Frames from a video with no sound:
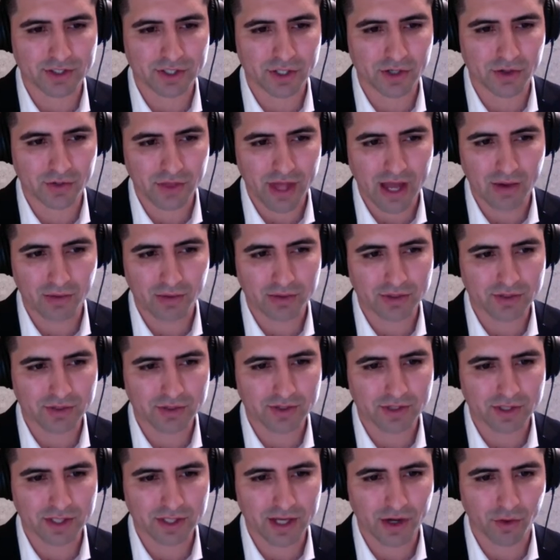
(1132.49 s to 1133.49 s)
So that
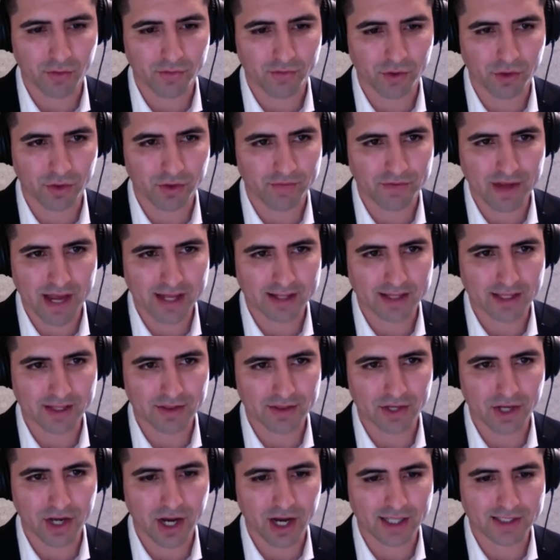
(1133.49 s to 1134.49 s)
was helpful. The fact
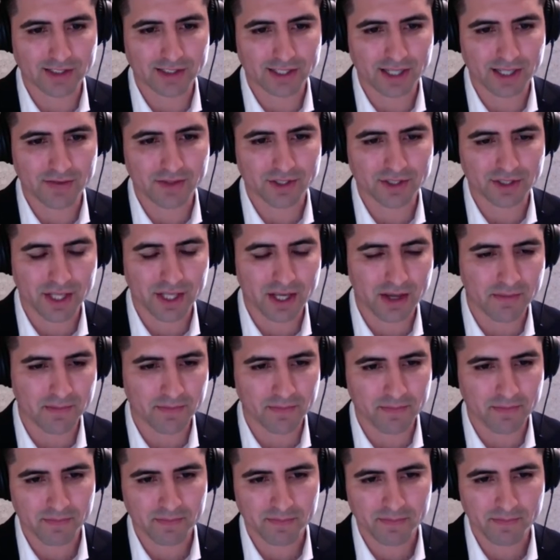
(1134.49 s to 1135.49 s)
that the cost stayed the same
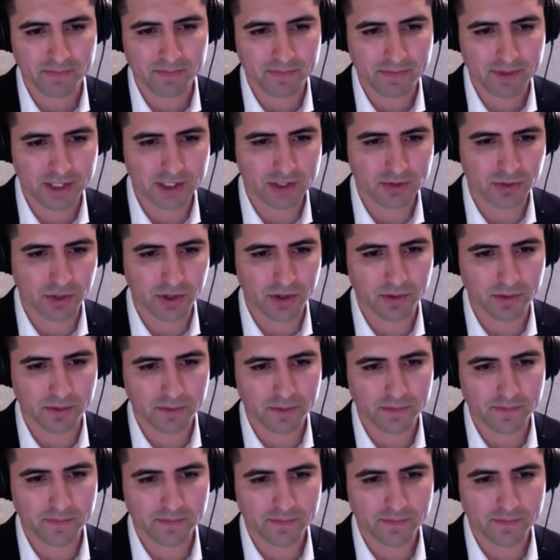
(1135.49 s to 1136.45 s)
as well. Yeah,